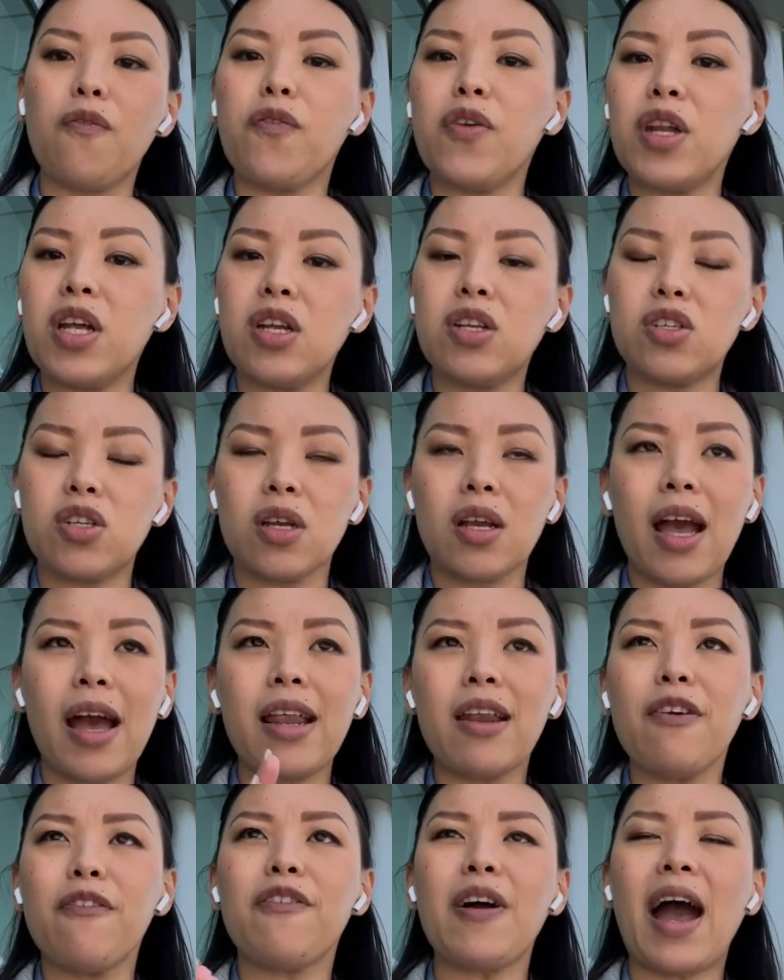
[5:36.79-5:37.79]
footage
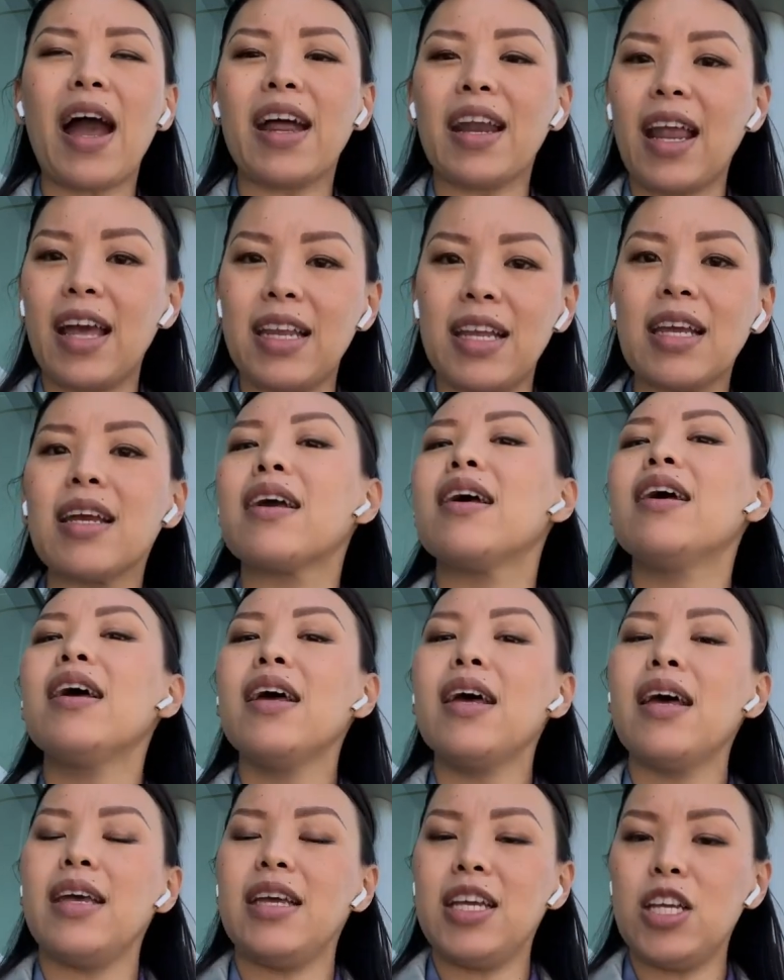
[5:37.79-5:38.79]
kind of highlighting
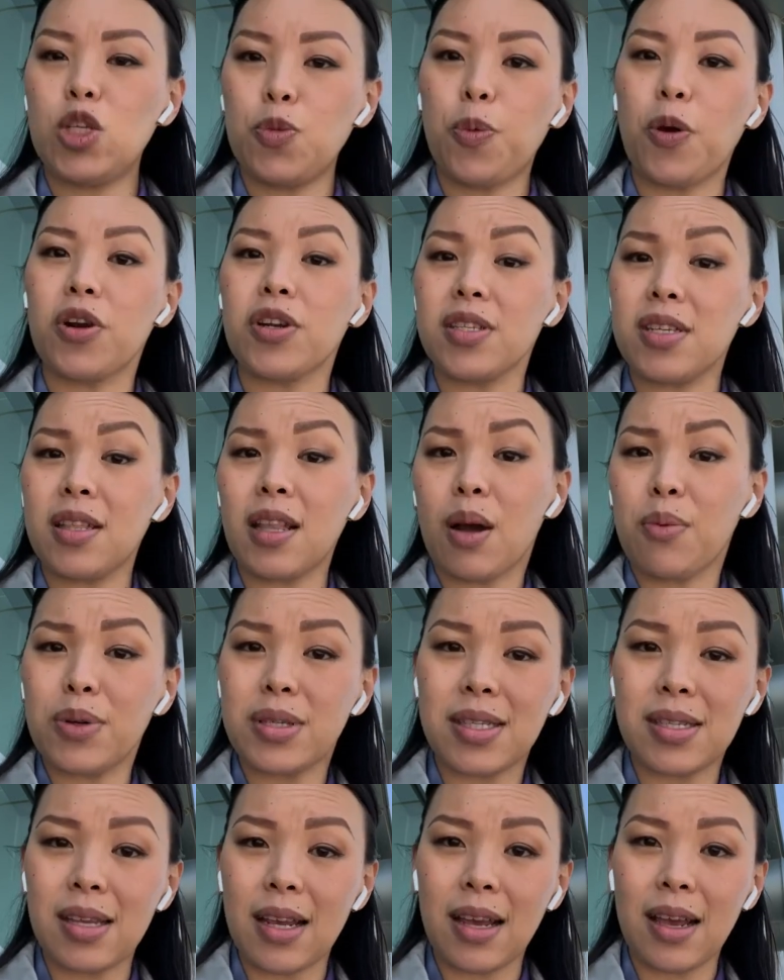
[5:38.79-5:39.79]
each person that
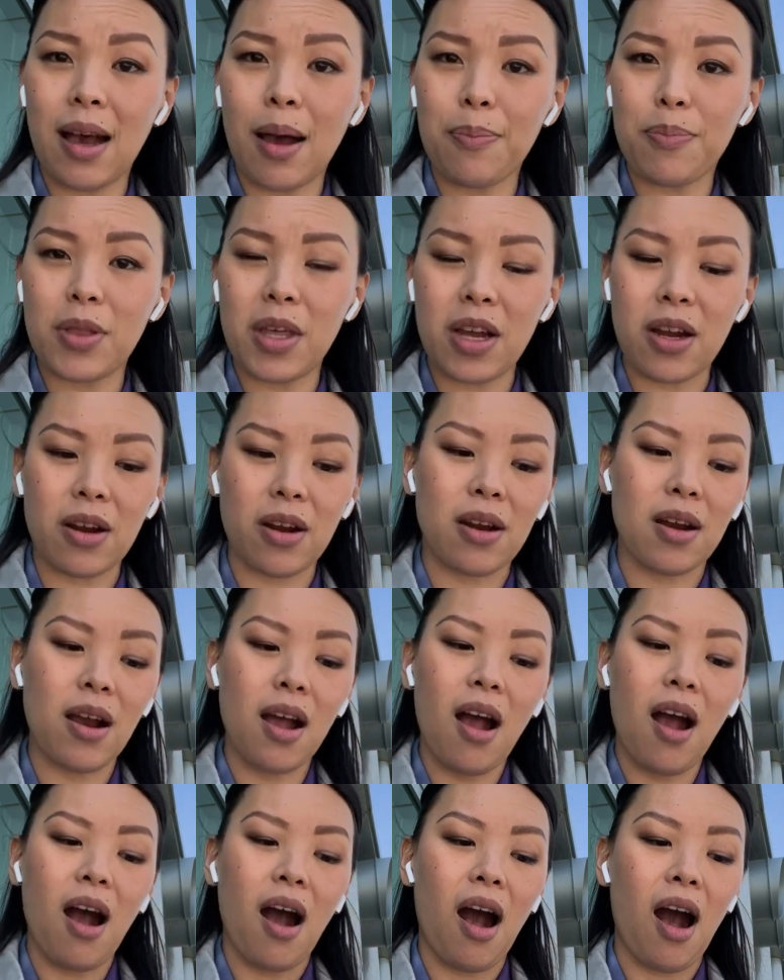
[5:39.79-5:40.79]
was sitting up there
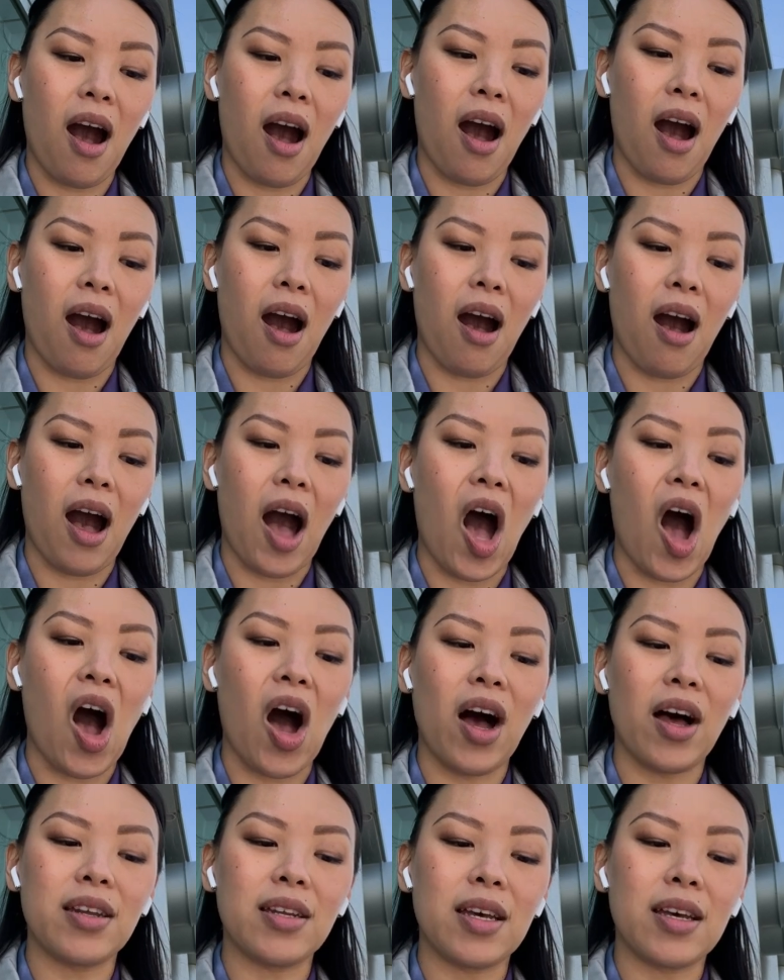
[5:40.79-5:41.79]

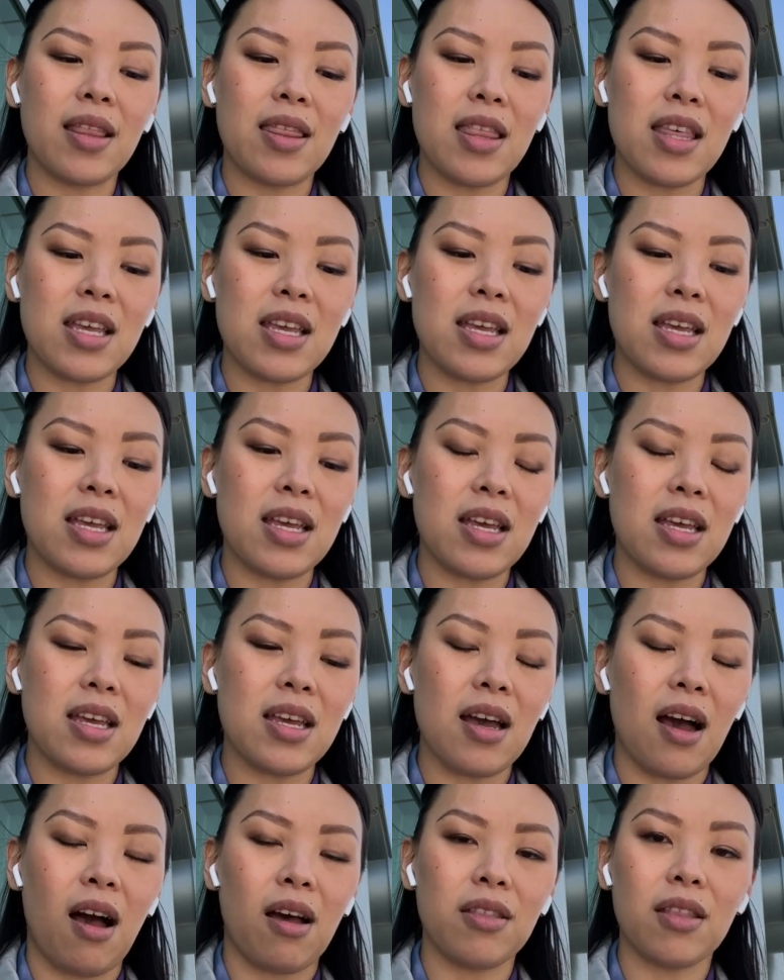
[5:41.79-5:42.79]
on
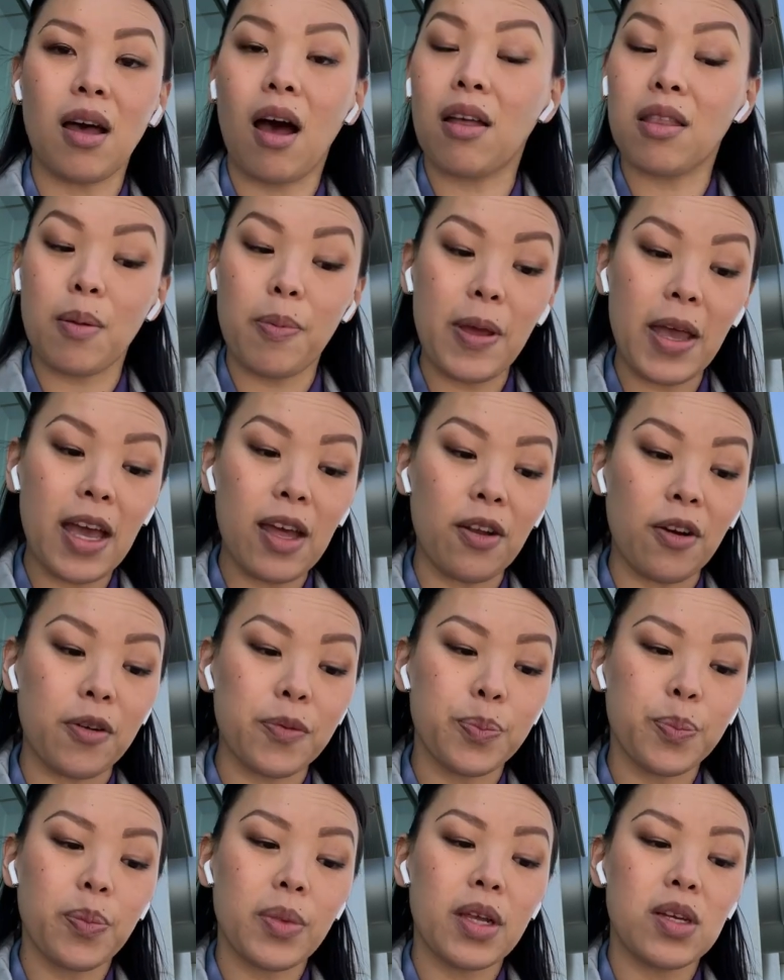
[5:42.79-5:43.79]
the
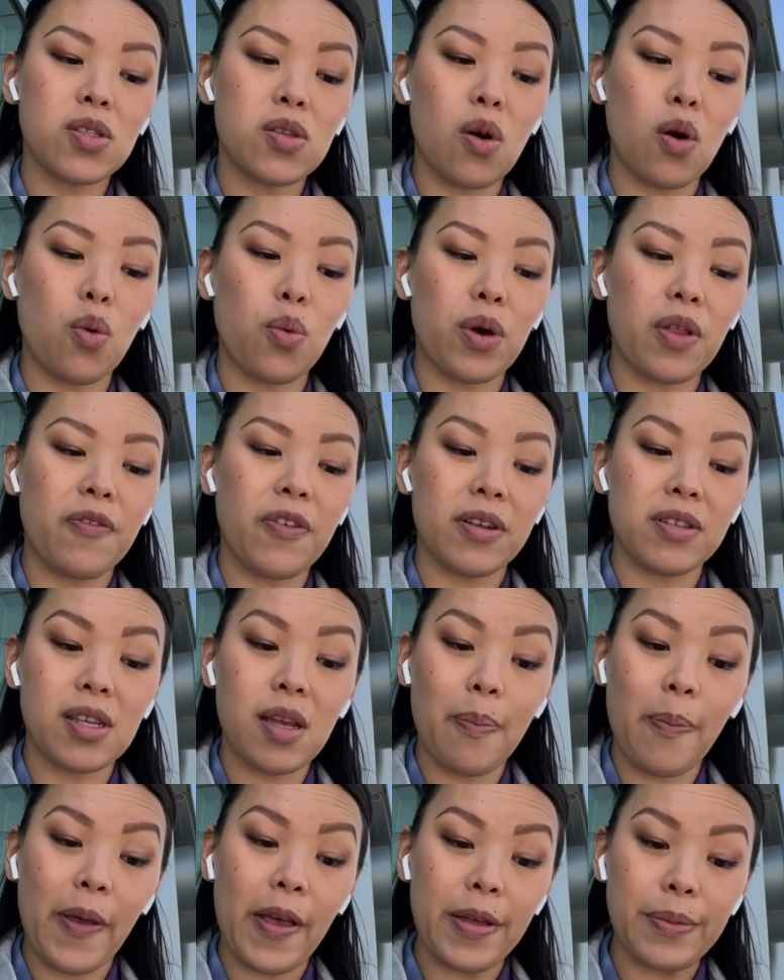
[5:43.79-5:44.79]
panel. So with Phil
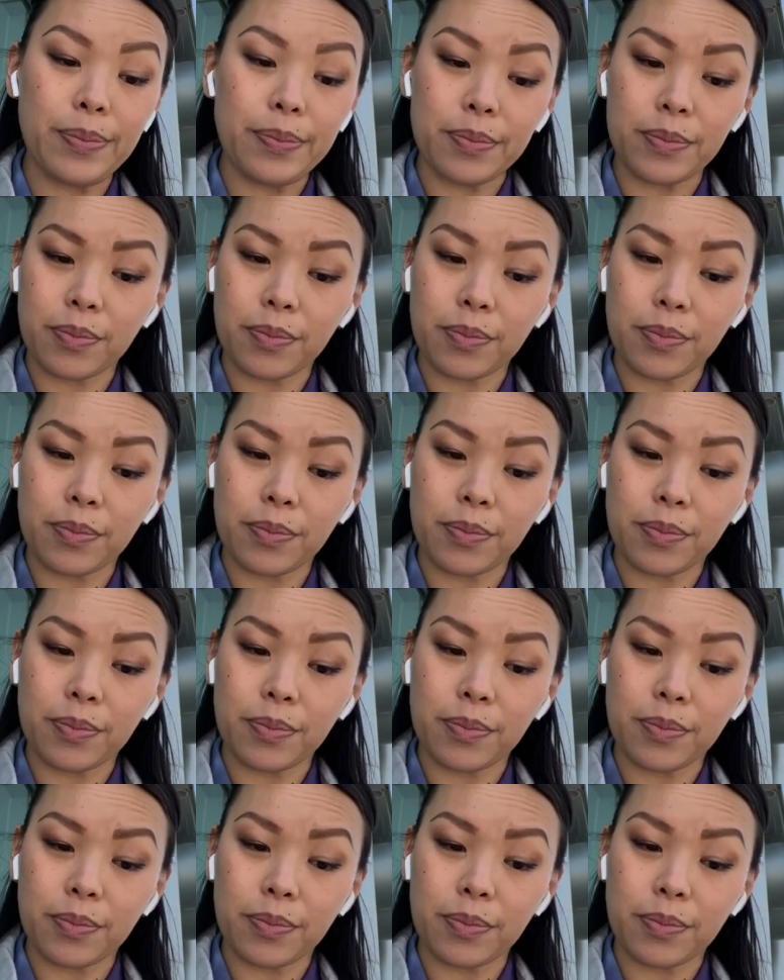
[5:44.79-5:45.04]
Tippett,